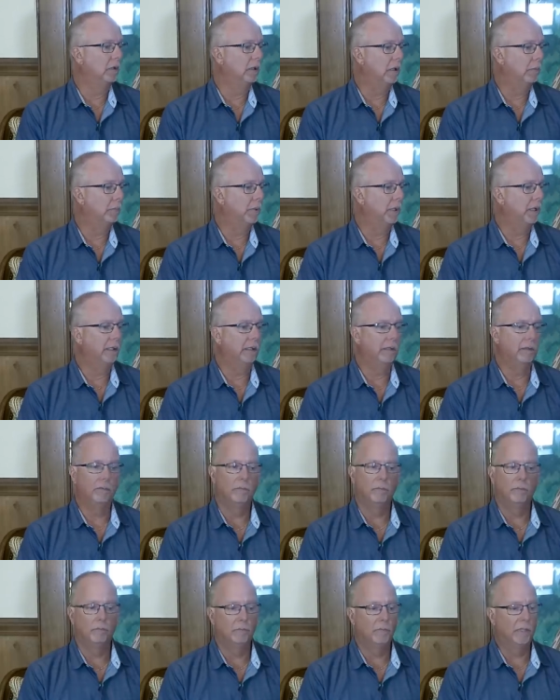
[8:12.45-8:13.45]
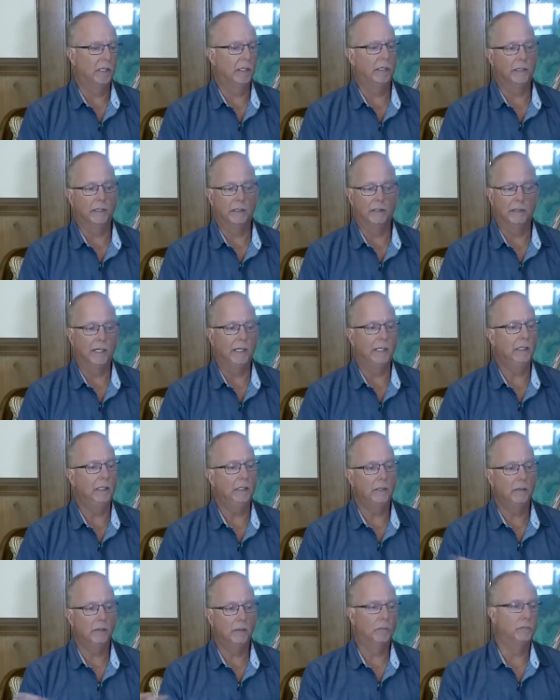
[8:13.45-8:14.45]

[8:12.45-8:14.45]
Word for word: they can get a daily